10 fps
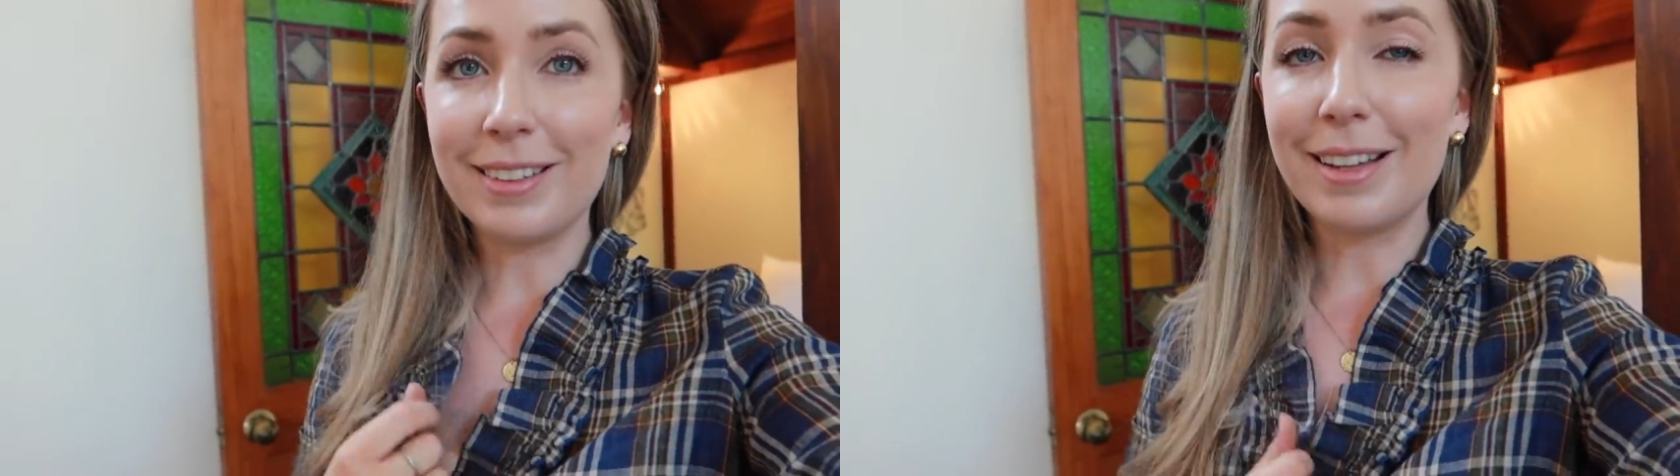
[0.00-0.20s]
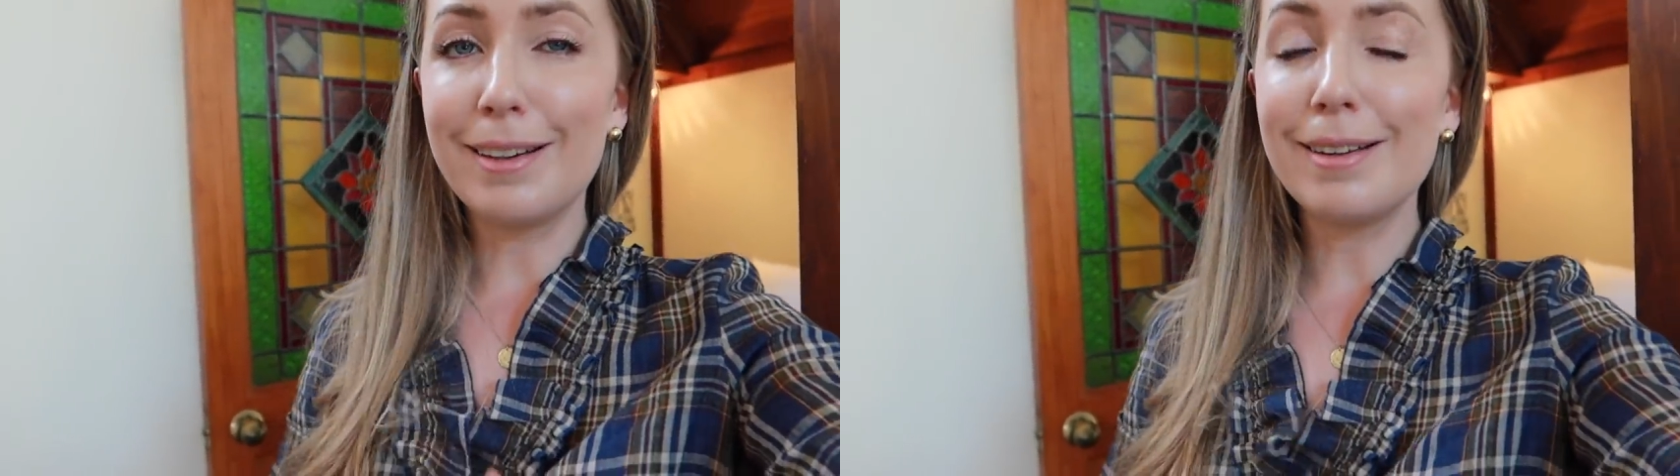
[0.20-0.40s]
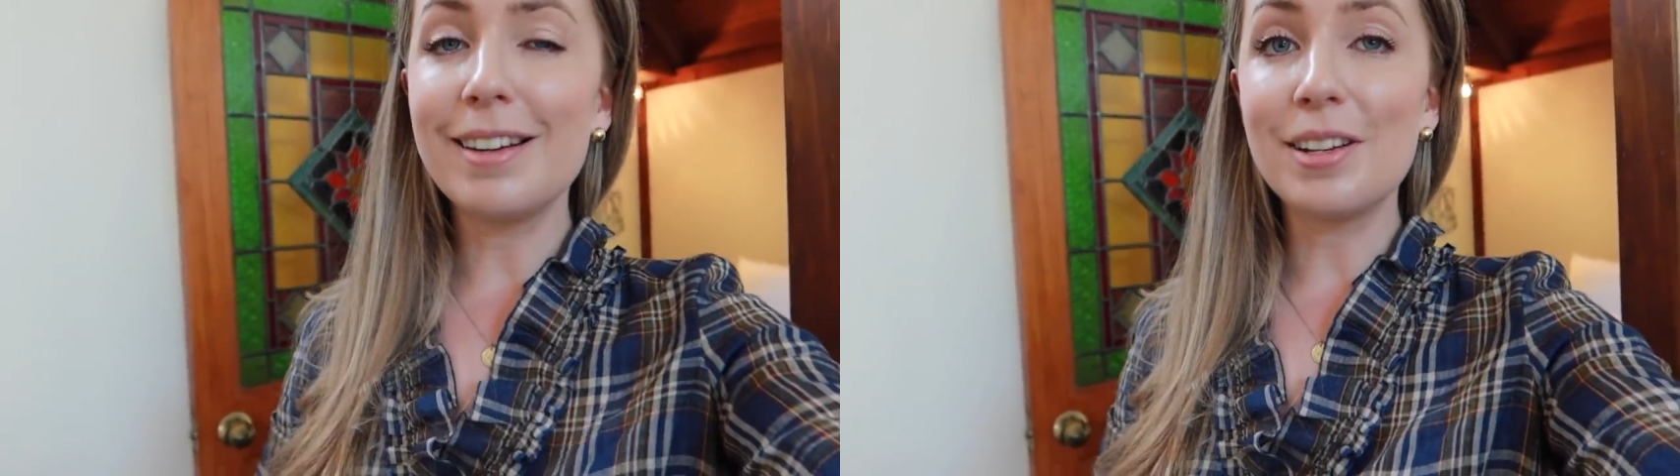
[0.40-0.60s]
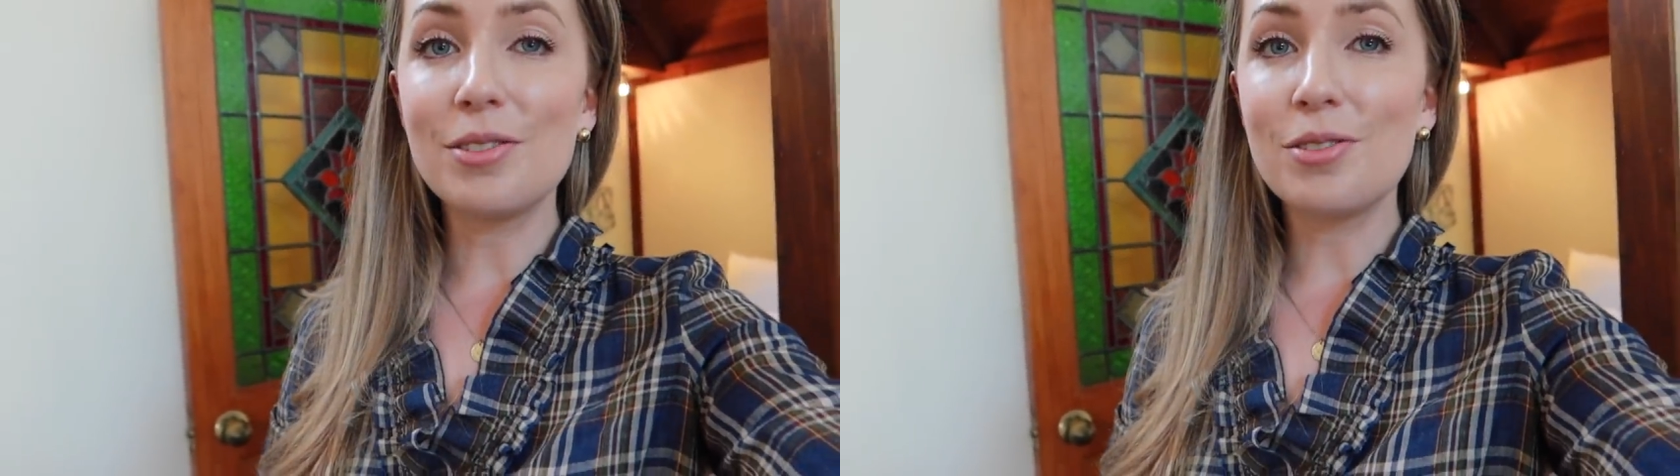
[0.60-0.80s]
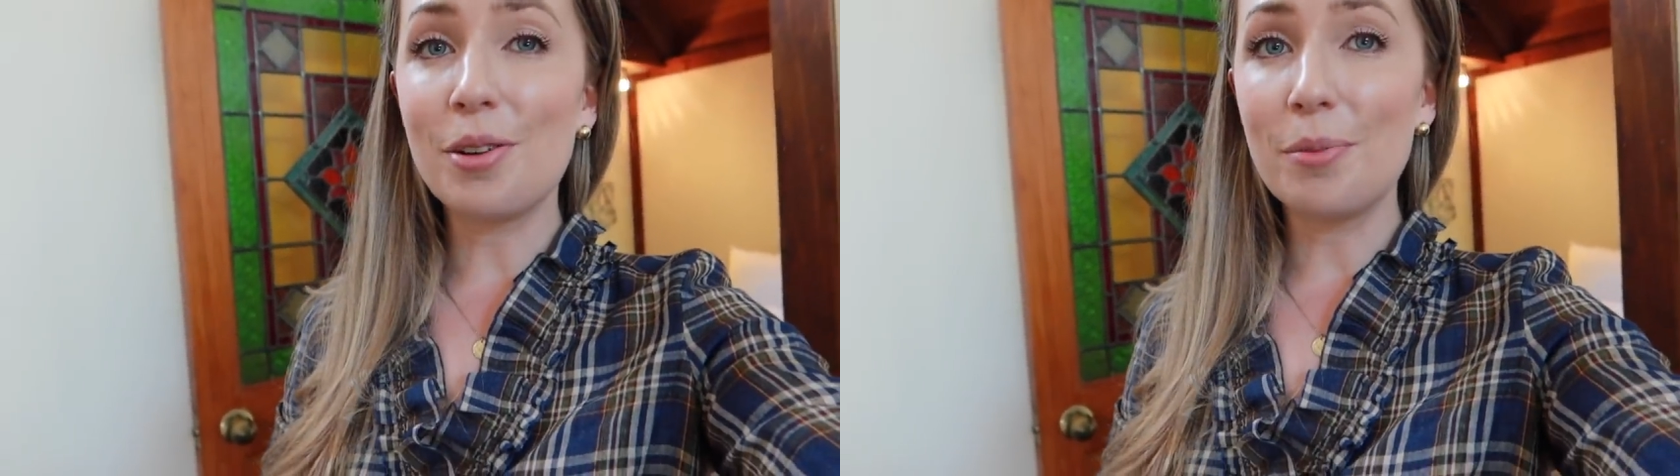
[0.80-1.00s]
linen and
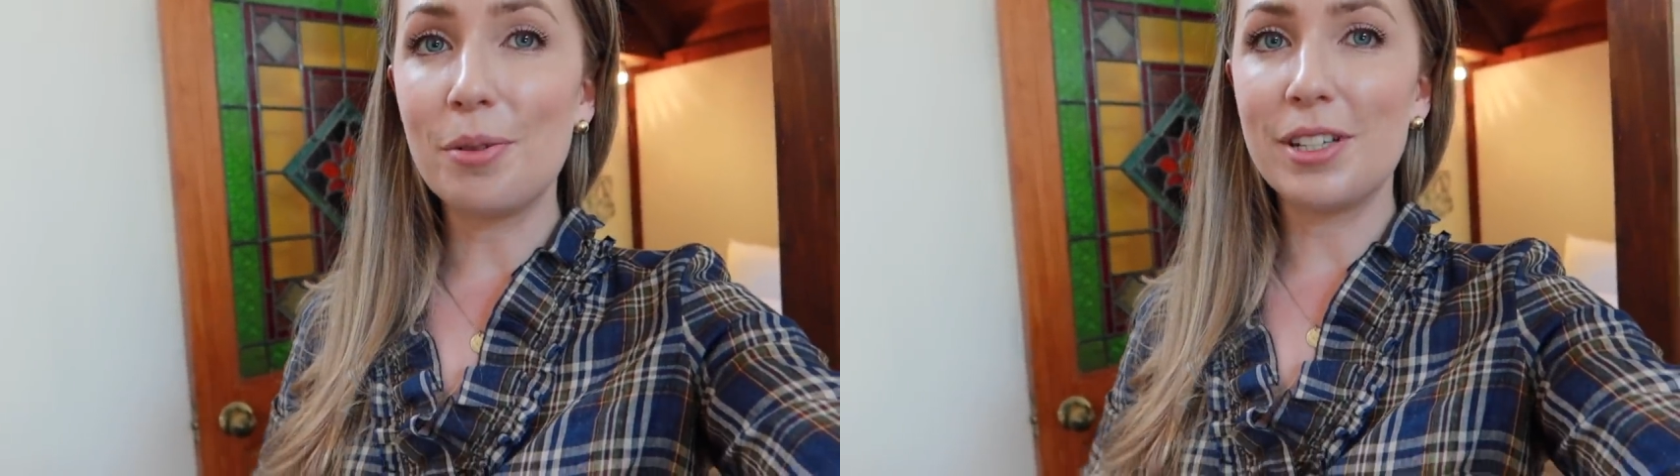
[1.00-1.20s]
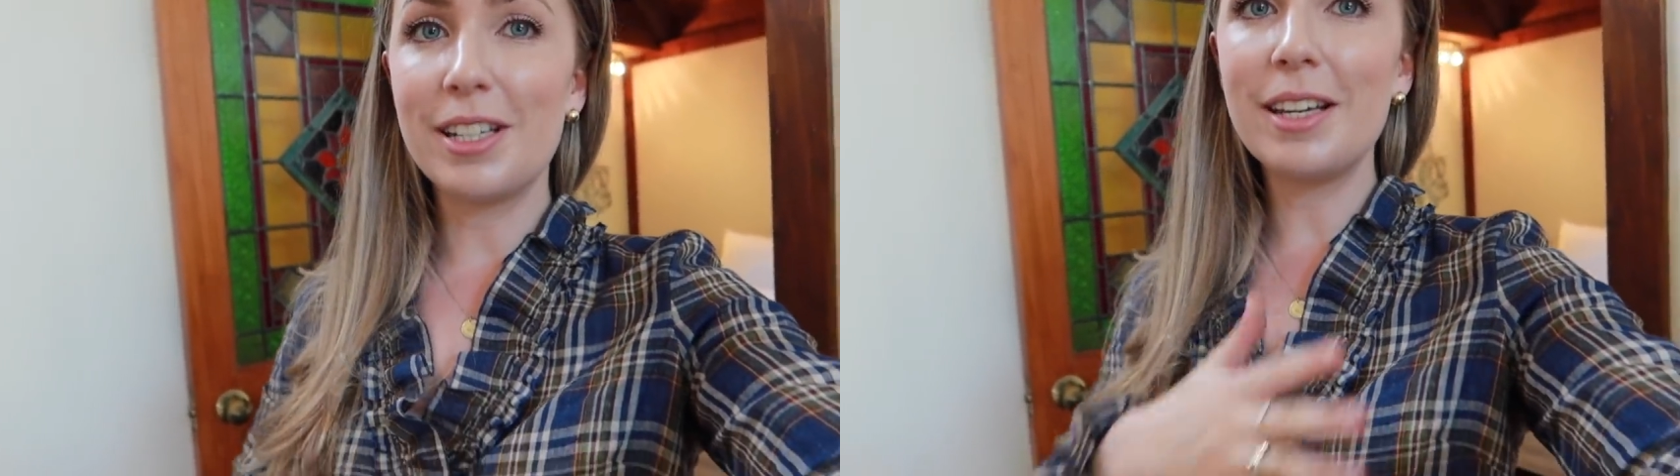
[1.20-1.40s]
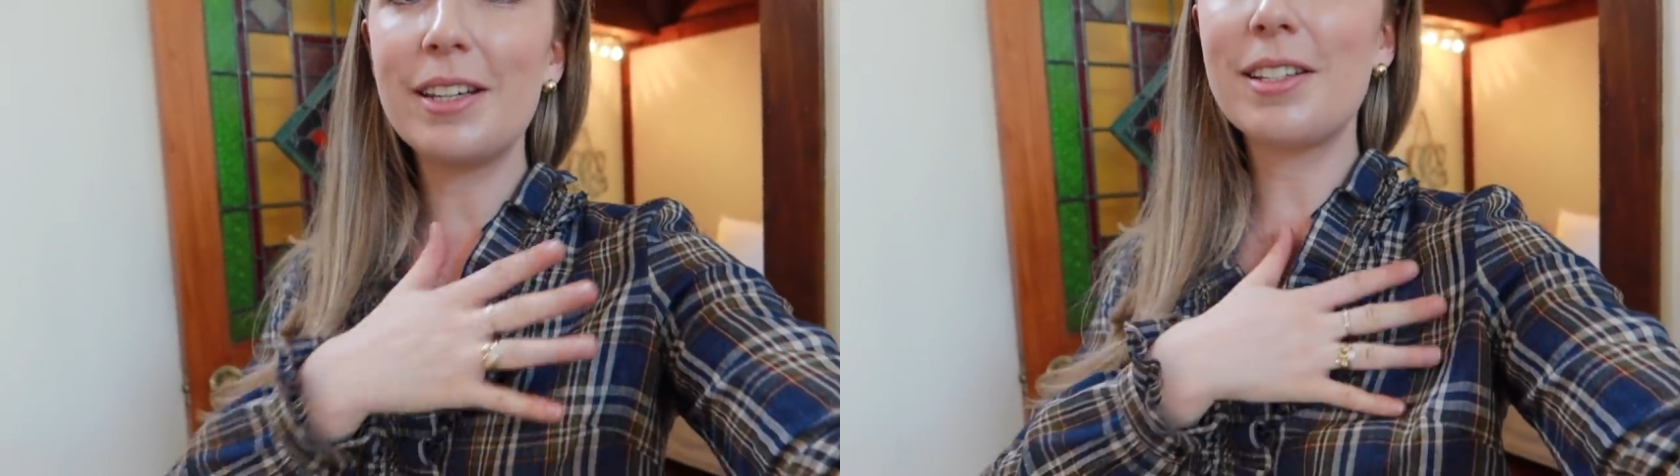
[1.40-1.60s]
it's so pretty because